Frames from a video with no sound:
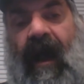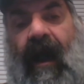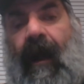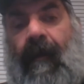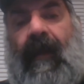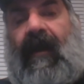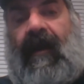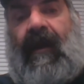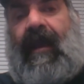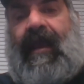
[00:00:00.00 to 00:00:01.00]
um,
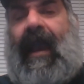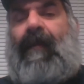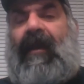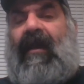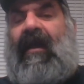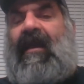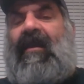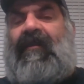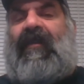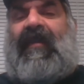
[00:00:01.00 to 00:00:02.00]
yeah, but uh,
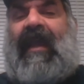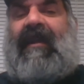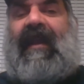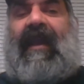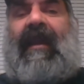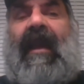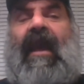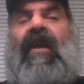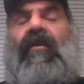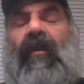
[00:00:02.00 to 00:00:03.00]
here's the thing, Dean.
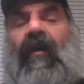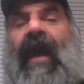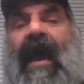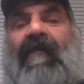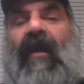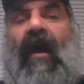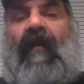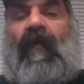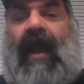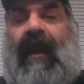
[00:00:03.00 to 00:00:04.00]
You don't have
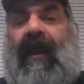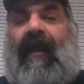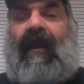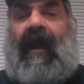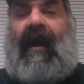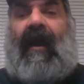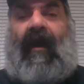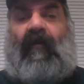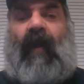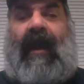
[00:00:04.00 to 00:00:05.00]
a rating uh,
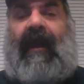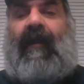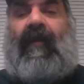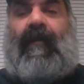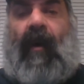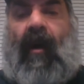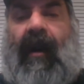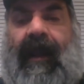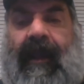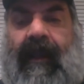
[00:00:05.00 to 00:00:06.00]
a rating
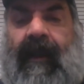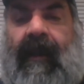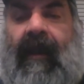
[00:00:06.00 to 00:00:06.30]
party.